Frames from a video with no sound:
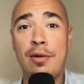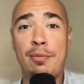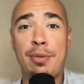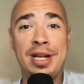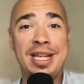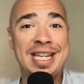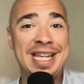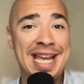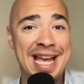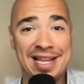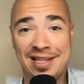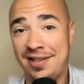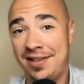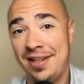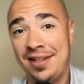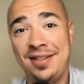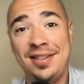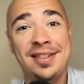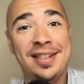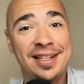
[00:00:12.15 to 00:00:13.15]
But yes,
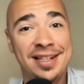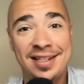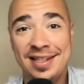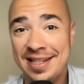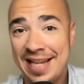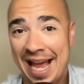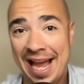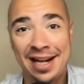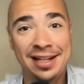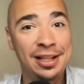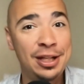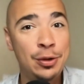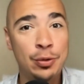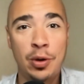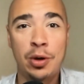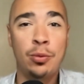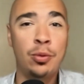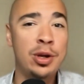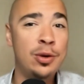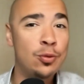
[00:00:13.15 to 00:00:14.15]
this is exactly
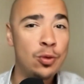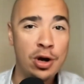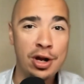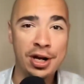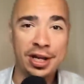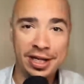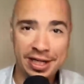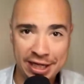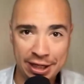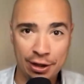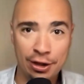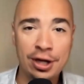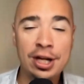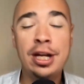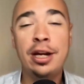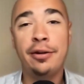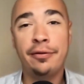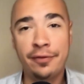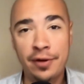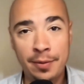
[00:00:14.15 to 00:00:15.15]
what we want to hear
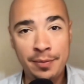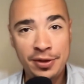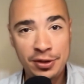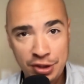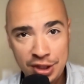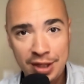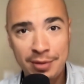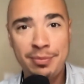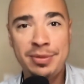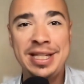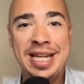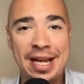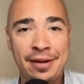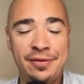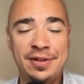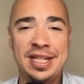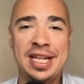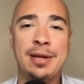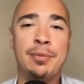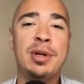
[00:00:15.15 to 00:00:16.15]
from the SHIB dev
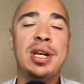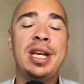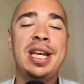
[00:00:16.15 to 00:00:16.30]
team.